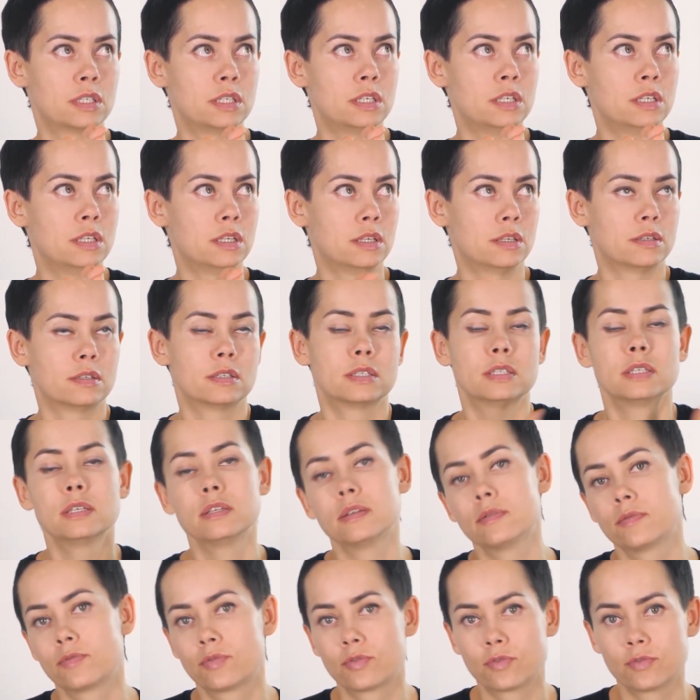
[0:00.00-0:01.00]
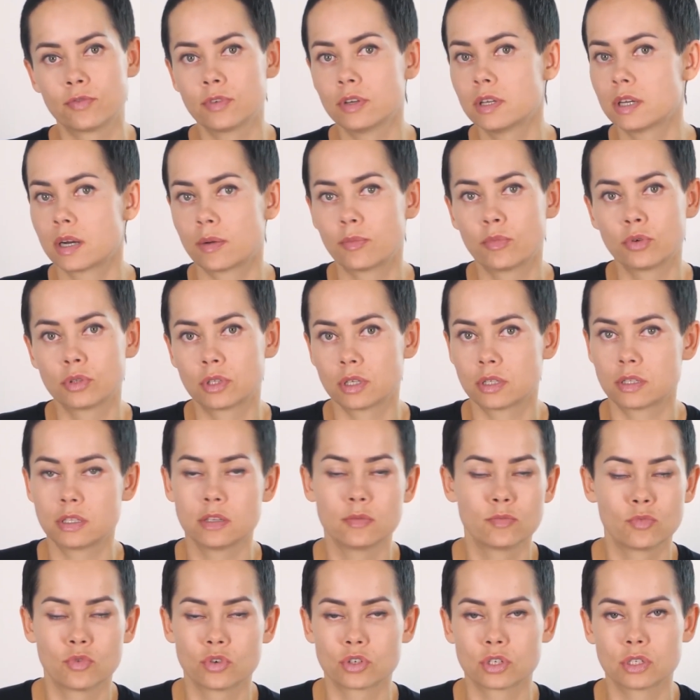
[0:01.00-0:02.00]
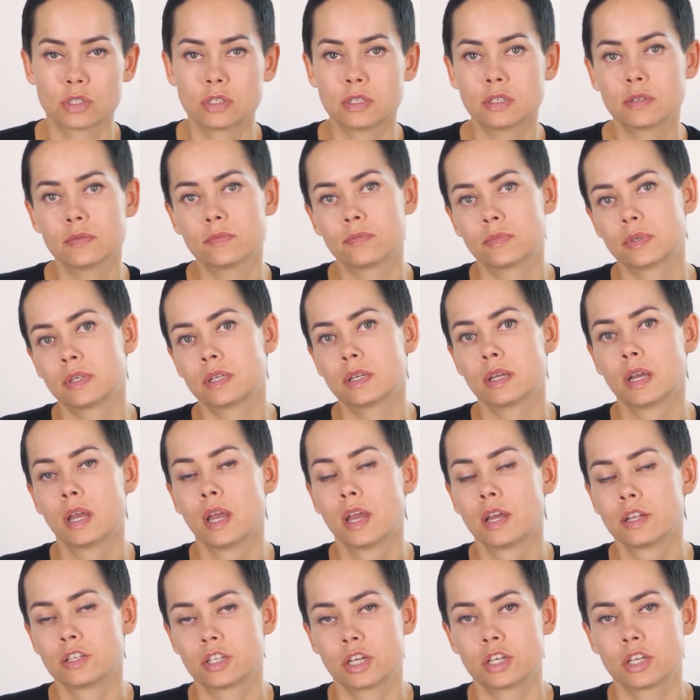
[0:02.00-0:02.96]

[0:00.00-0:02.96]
shades are blue. You can't work with blue.